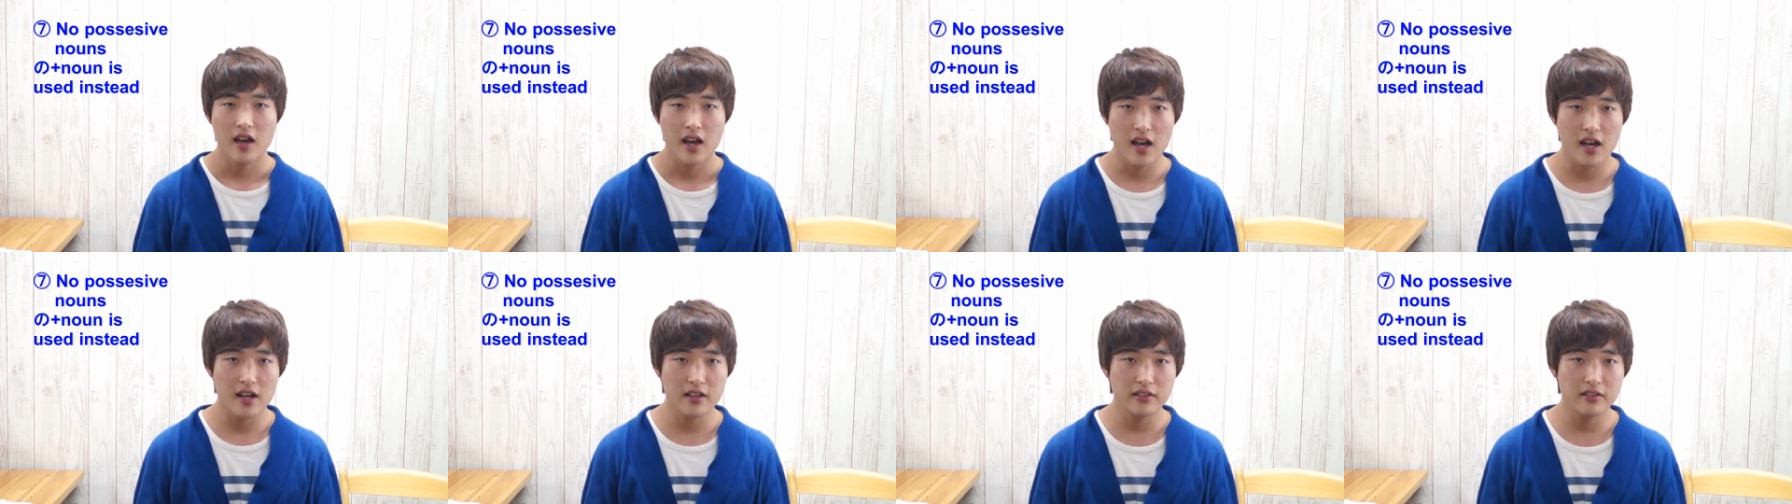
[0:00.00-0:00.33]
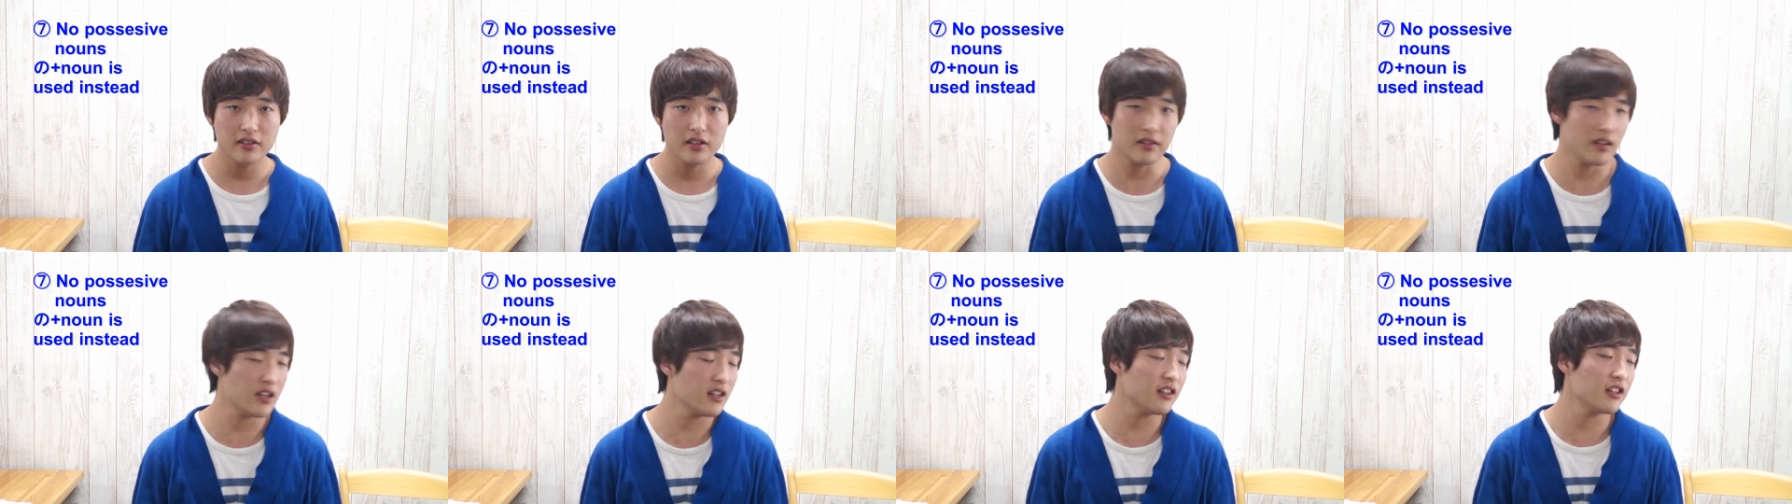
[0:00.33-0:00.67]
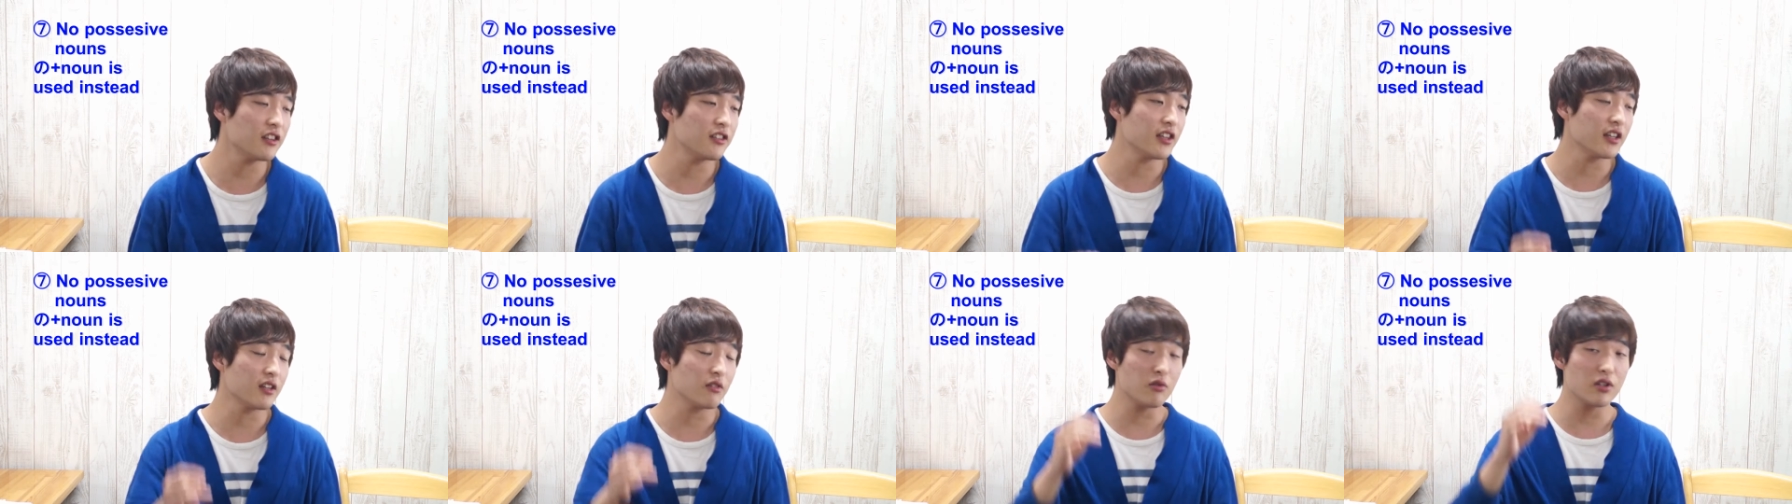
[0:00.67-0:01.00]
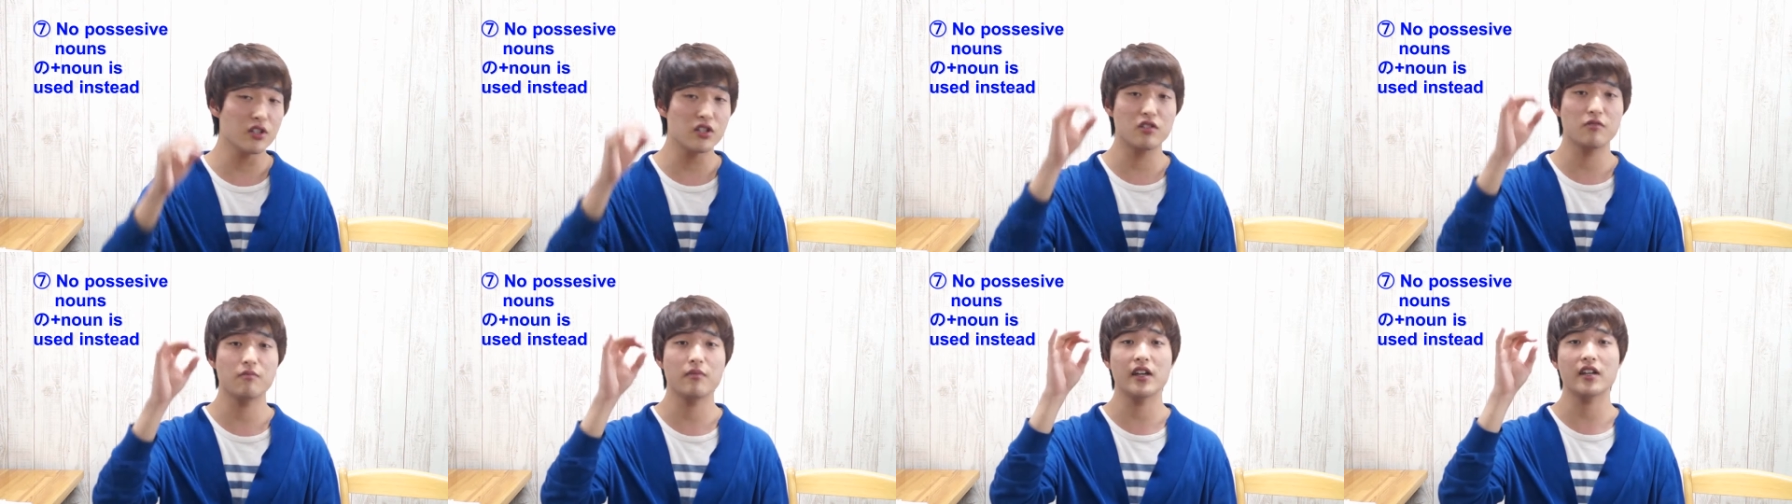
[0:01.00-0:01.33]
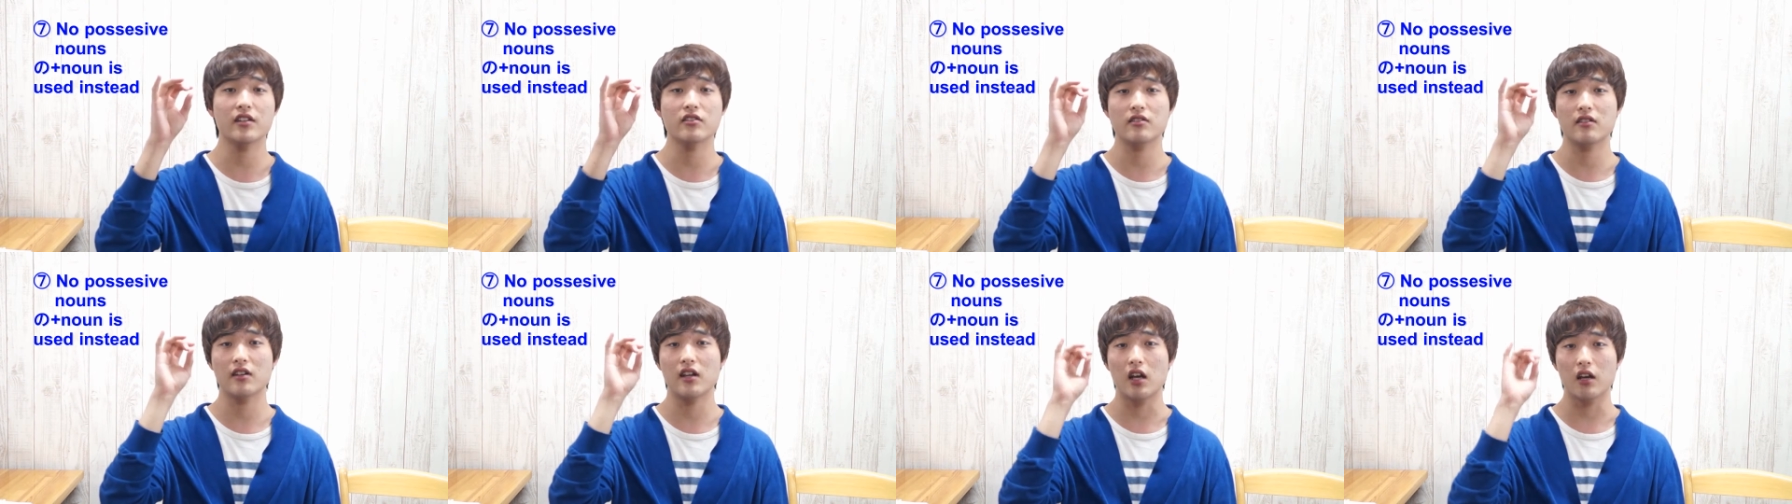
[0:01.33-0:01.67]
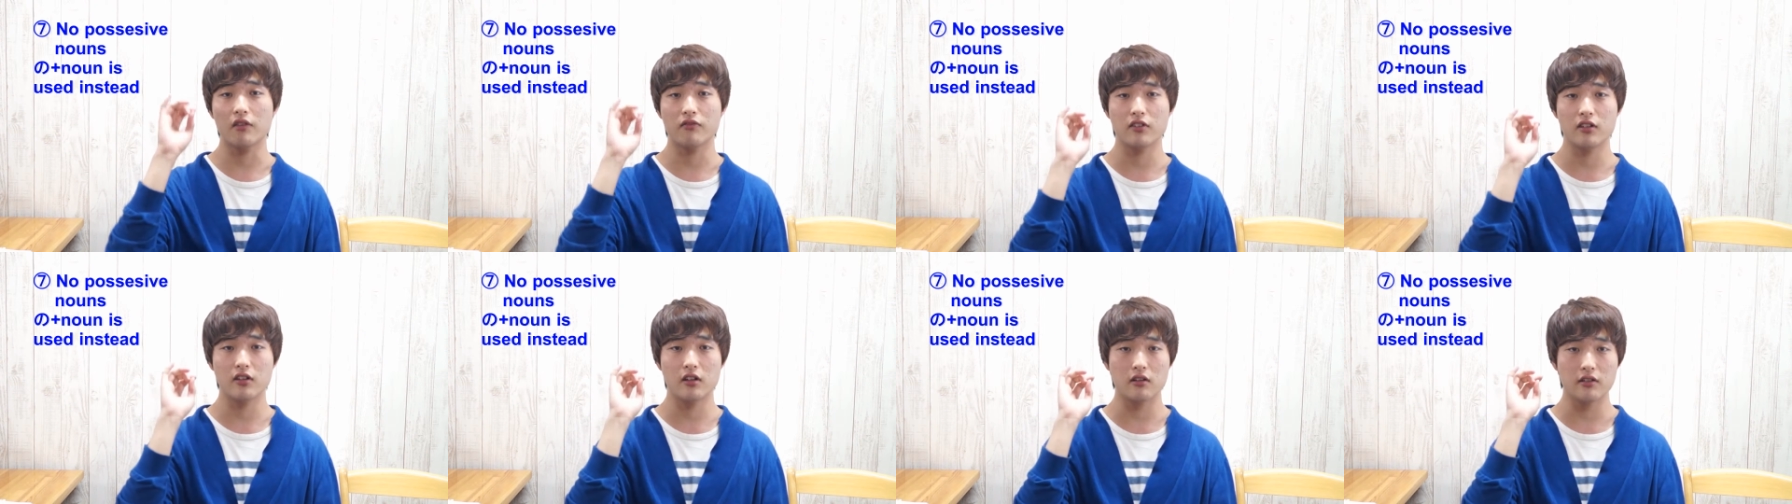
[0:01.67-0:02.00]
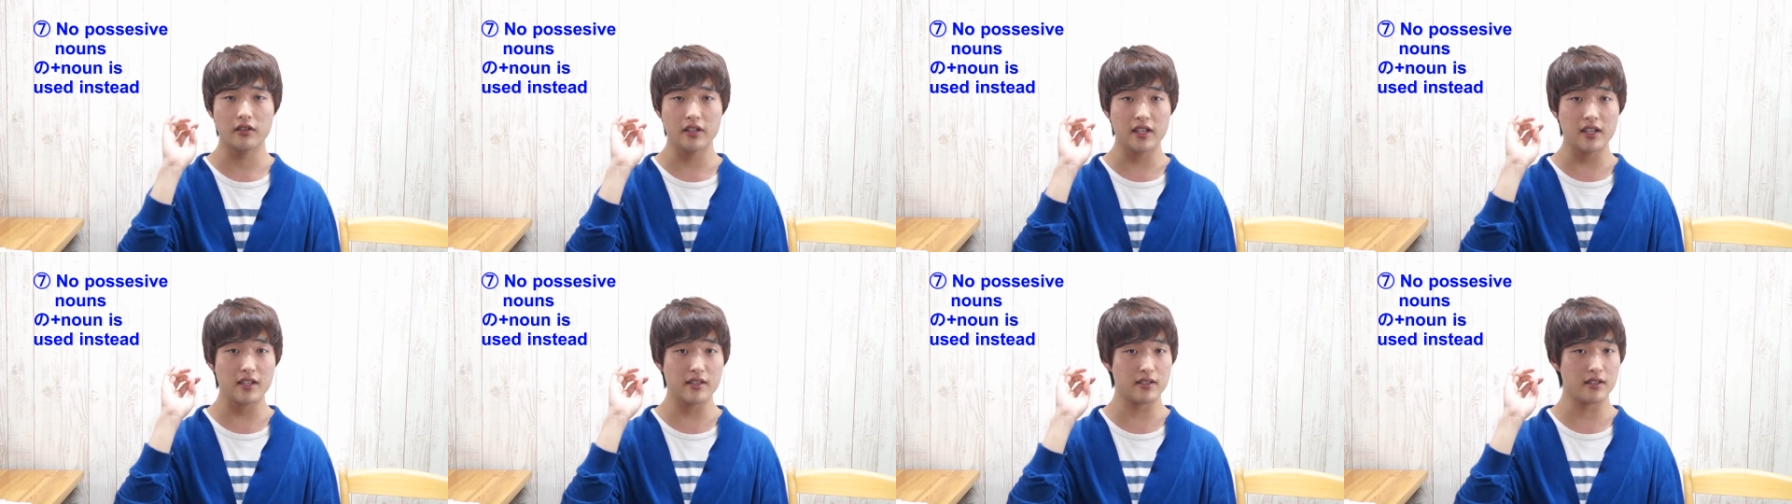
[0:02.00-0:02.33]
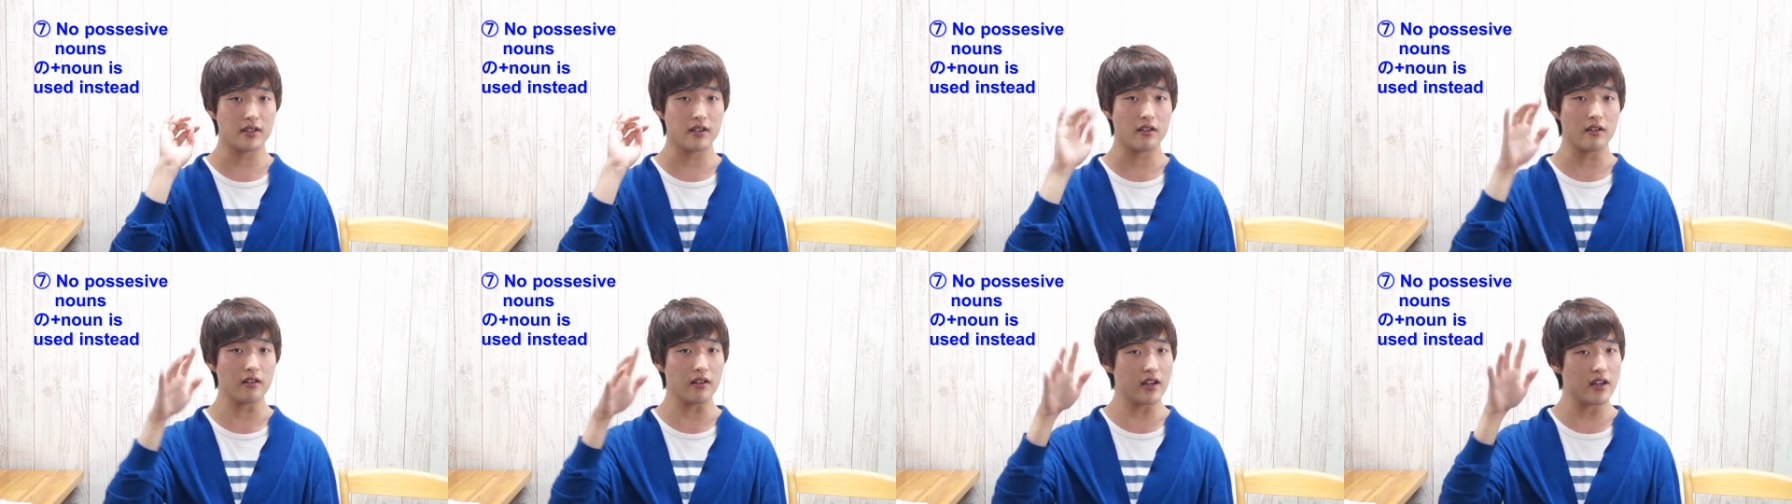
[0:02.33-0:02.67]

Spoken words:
And another thing which makes your life a lot easier